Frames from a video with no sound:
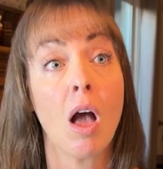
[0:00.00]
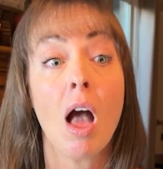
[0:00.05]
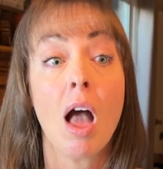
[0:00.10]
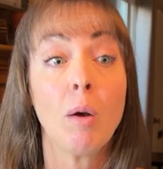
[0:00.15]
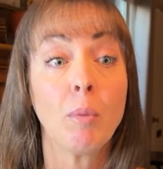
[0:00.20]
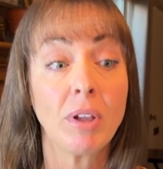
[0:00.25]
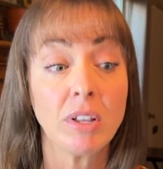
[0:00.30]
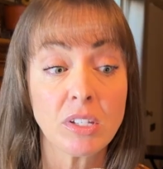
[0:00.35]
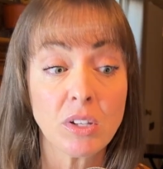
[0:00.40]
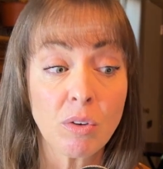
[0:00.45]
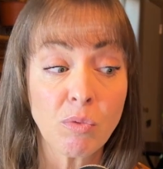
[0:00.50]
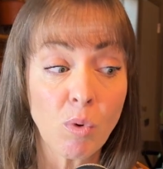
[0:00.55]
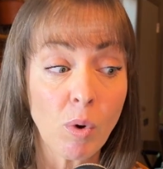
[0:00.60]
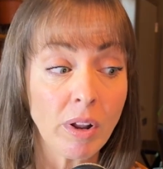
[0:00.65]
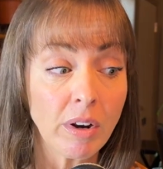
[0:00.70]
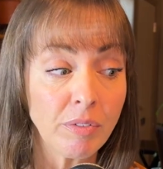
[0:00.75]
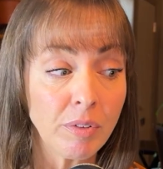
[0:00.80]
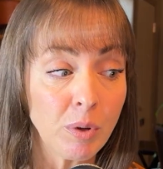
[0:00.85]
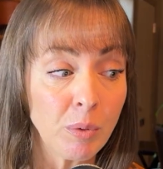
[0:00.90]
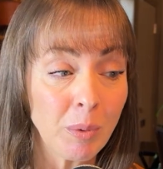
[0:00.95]
and we also have
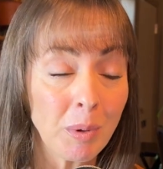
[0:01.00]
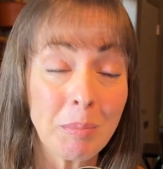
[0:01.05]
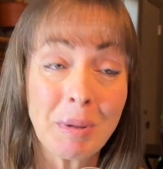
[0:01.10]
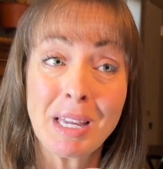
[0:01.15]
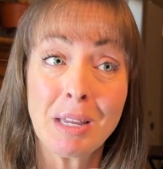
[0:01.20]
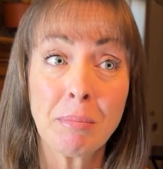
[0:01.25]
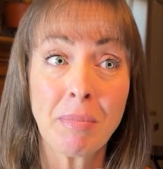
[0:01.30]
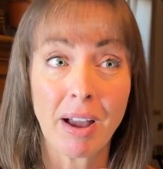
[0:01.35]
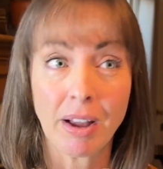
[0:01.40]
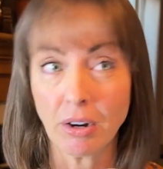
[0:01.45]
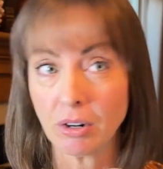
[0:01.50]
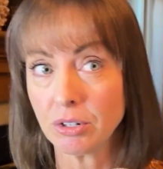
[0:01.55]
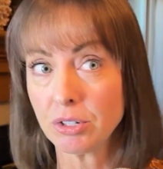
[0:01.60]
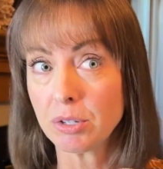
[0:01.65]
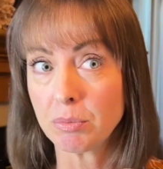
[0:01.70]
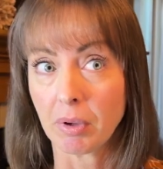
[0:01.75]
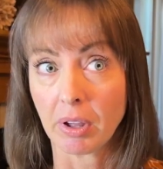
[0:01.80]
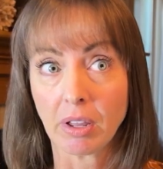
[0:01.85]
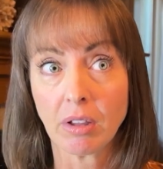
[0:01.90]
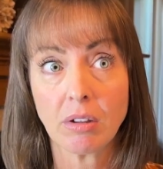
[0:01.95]
quite a few repeat
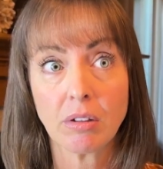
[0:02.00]
buyers, Mike.